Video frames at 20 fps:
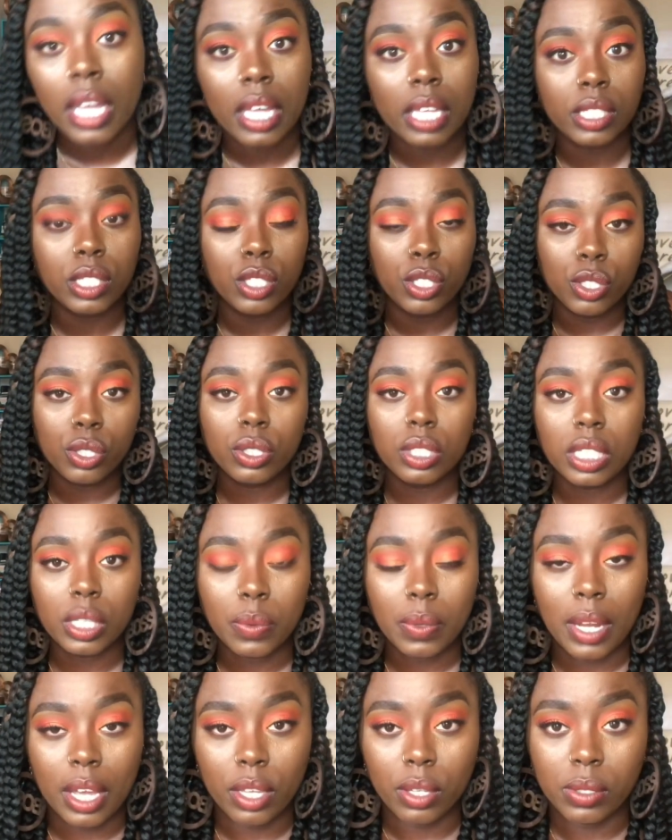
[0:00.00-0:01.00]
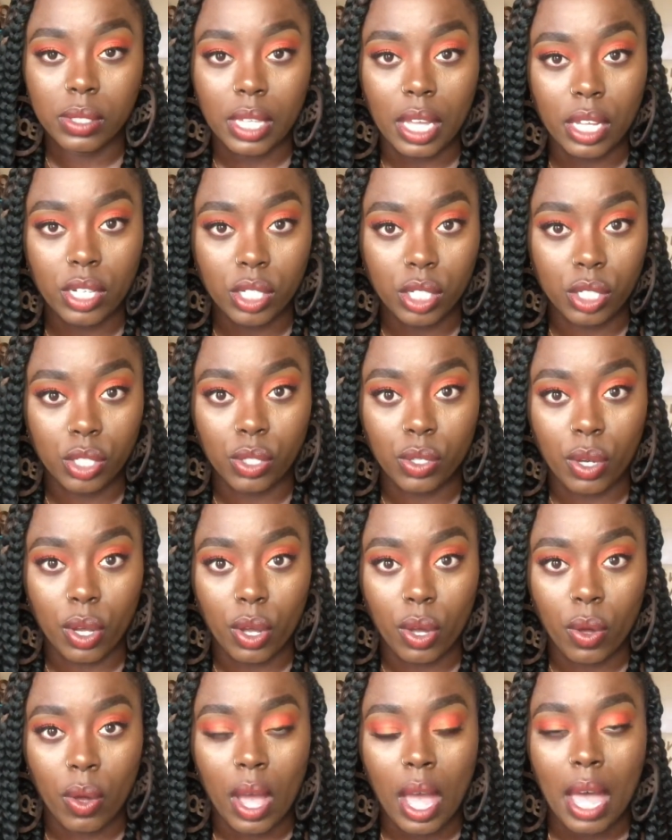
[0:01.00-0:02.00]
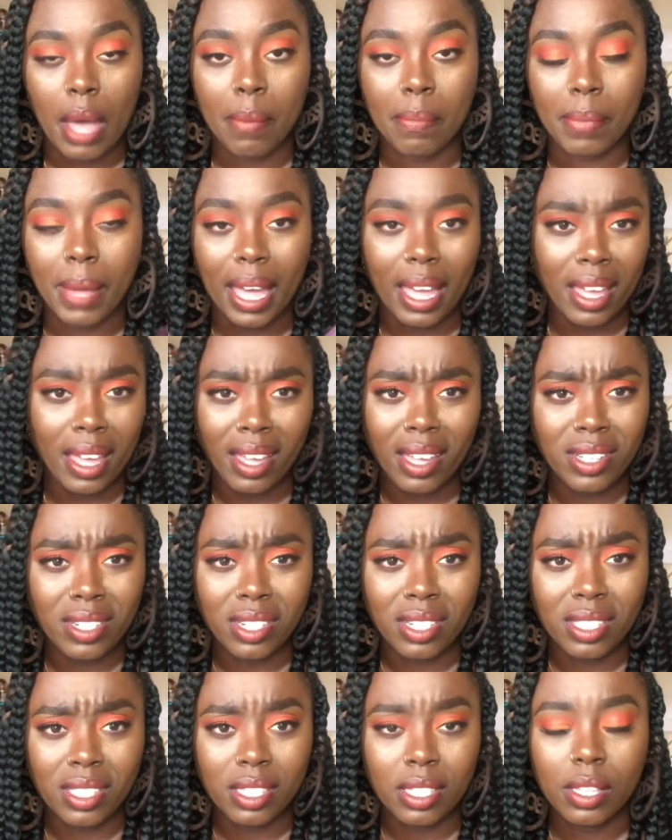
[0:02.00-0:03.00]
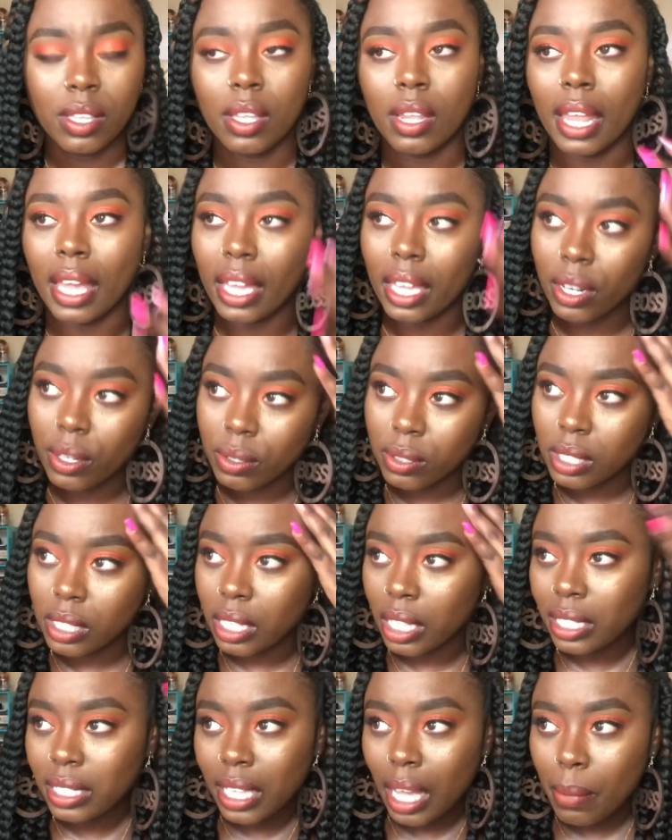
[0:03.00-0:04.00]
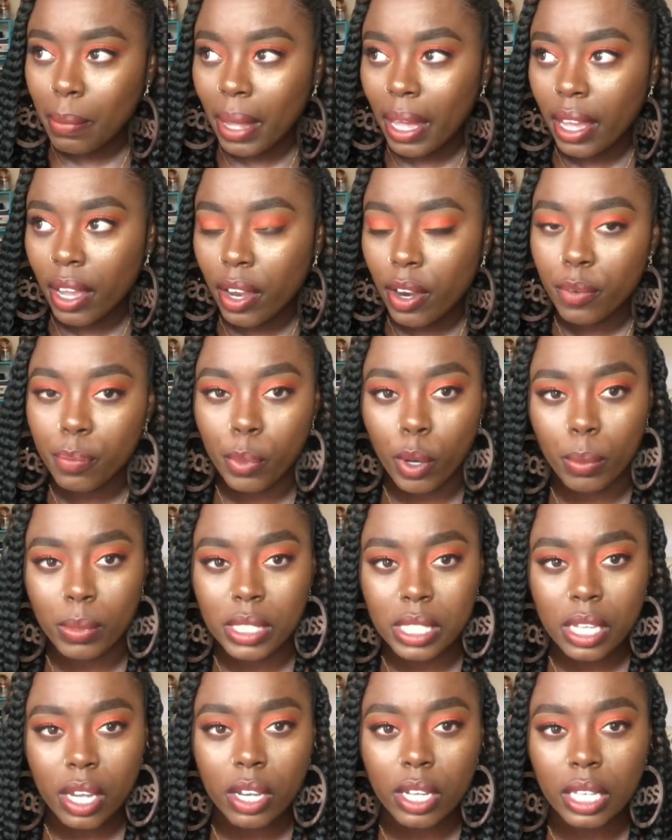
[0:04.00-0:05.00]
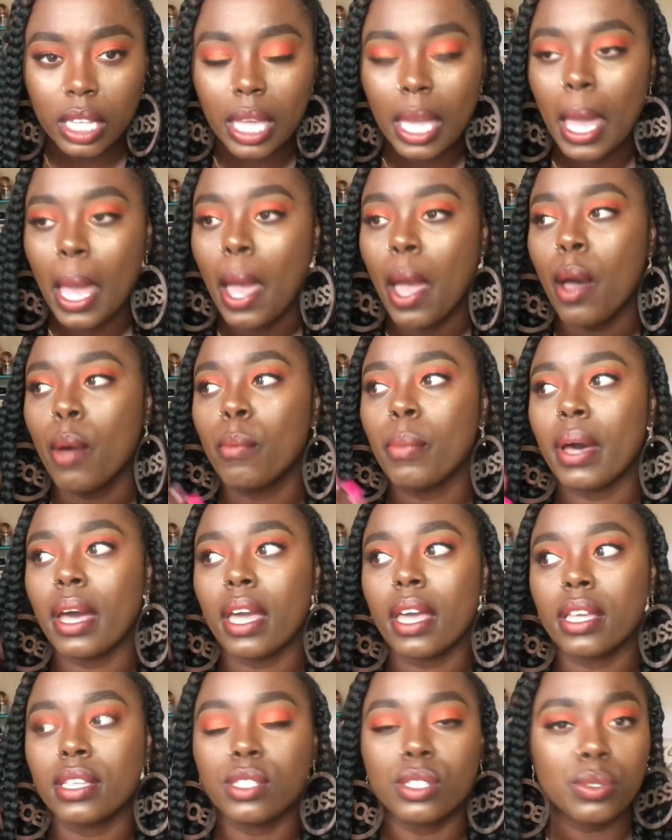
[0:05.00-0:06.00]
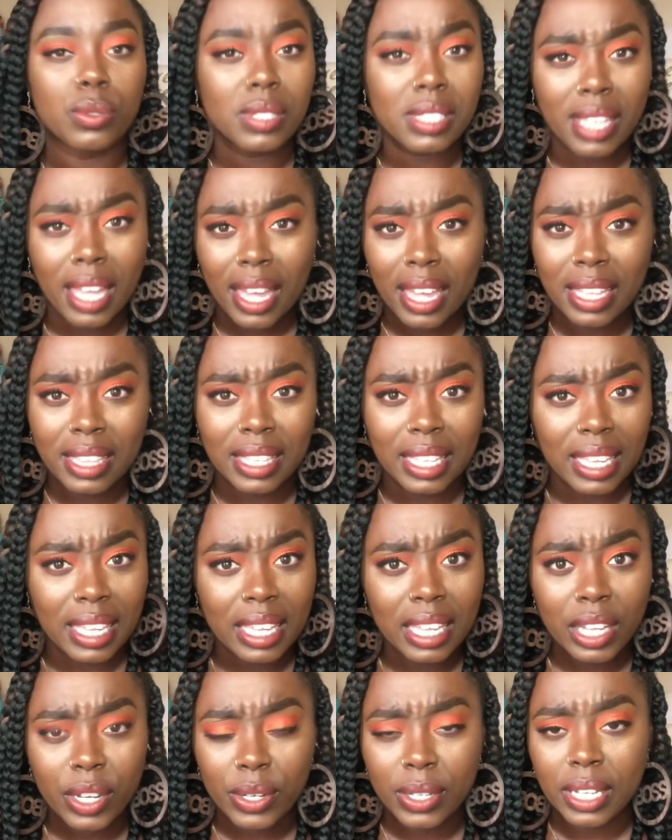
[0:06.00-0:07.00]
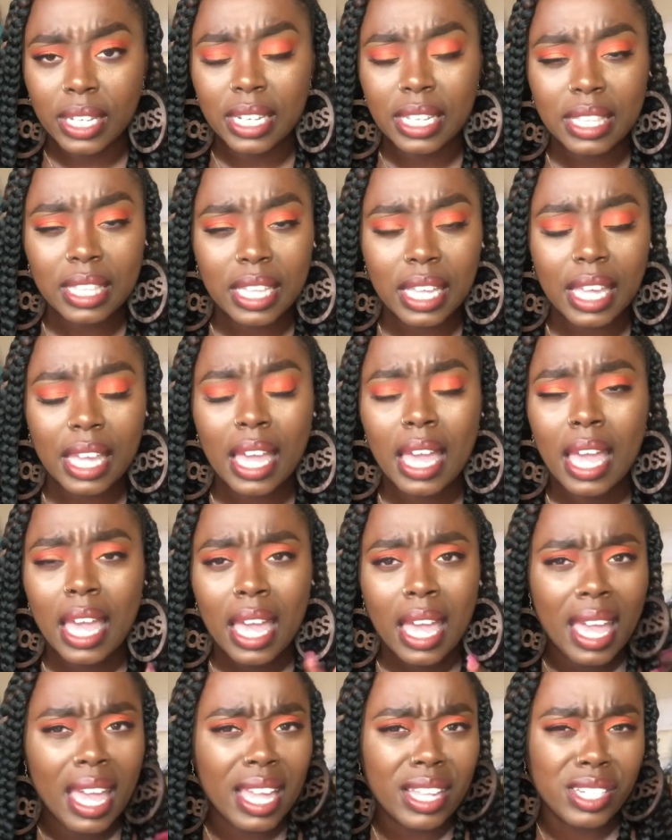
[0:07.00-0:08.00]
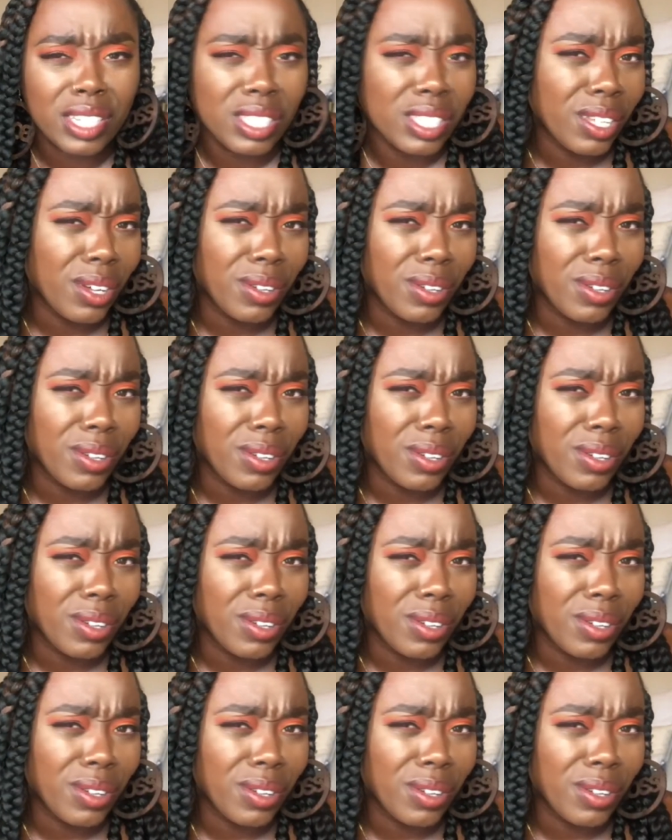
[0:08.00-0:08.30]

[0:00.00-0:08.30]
Because usually when I use edge control, it's just like it'll slick down my hair momentarily, but as soon as I hit the heat or anything, it just